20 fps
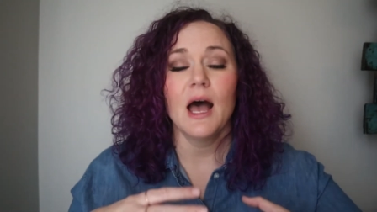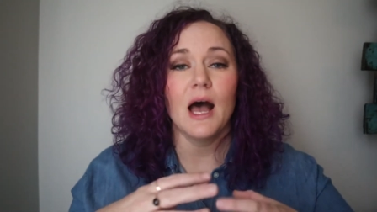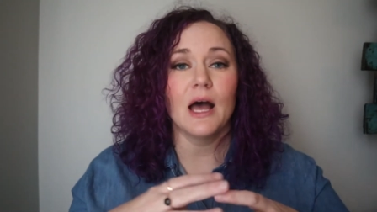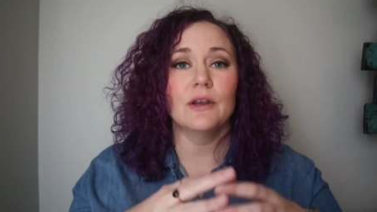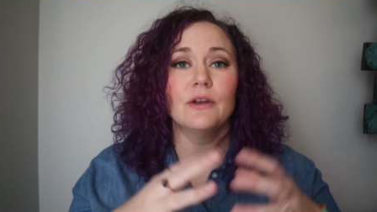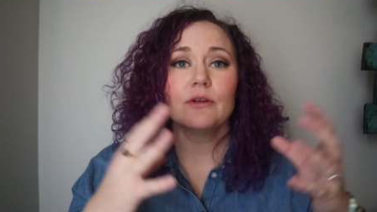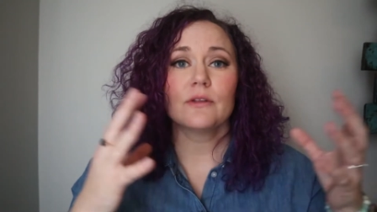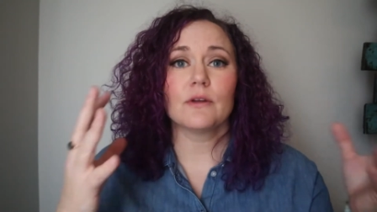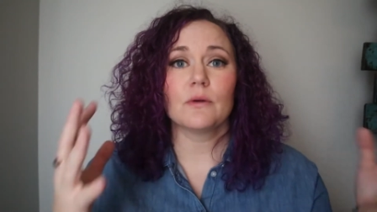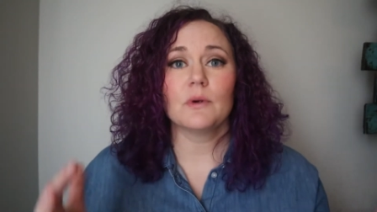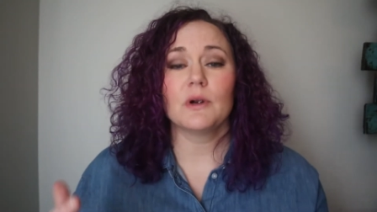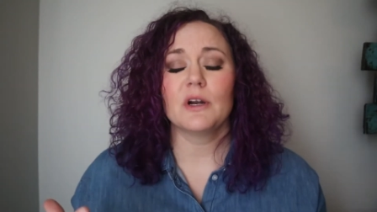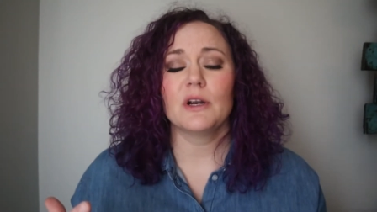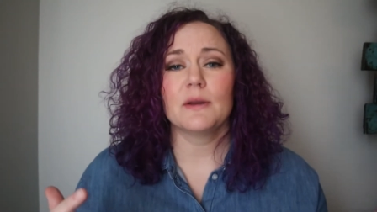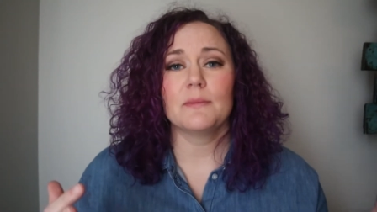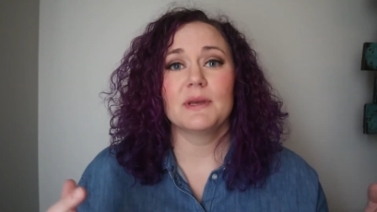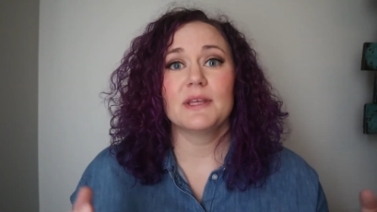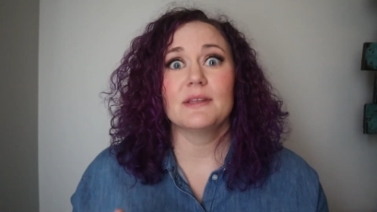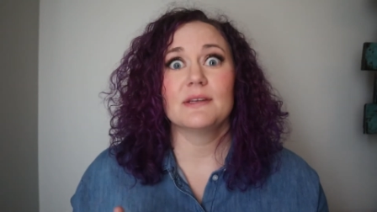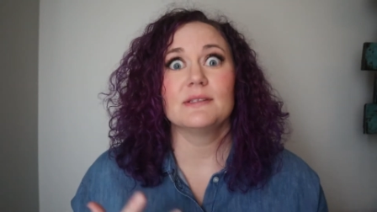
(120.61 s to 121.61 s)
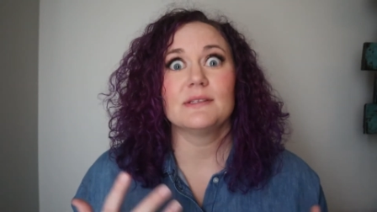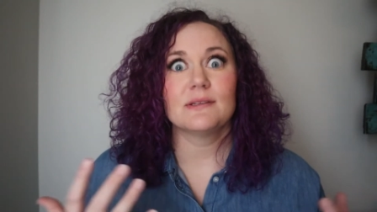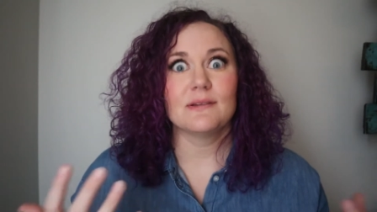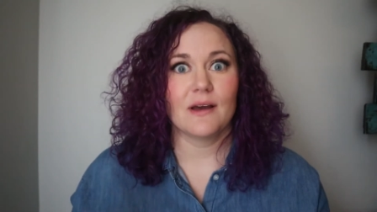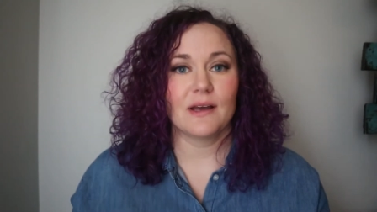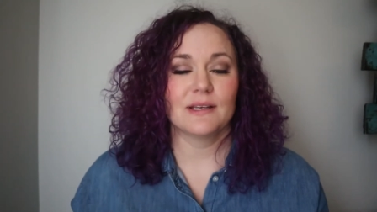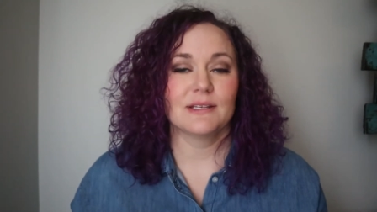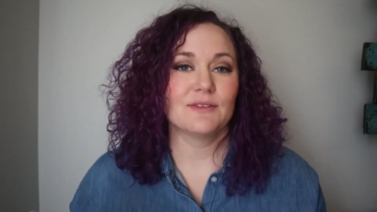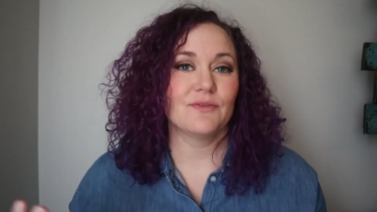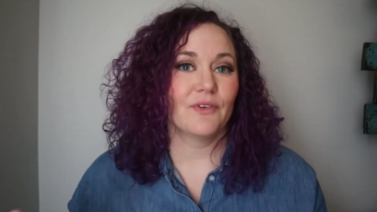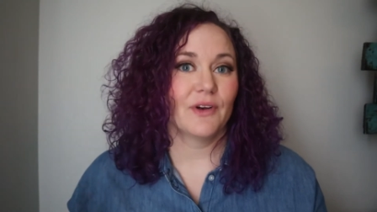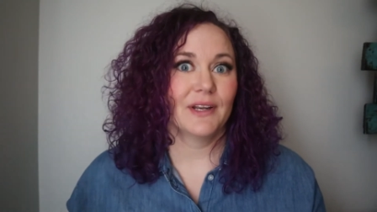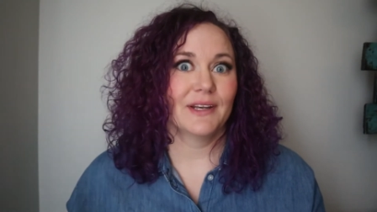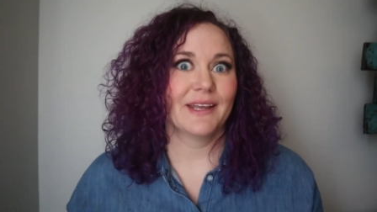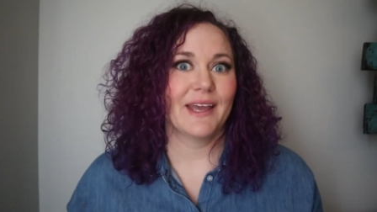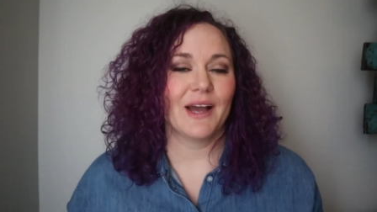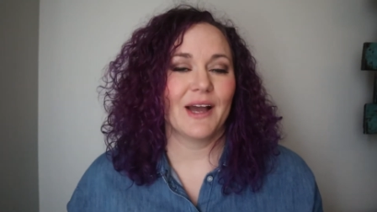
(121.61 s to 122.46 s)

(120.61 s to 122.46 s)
I knew there were going to be these nice fun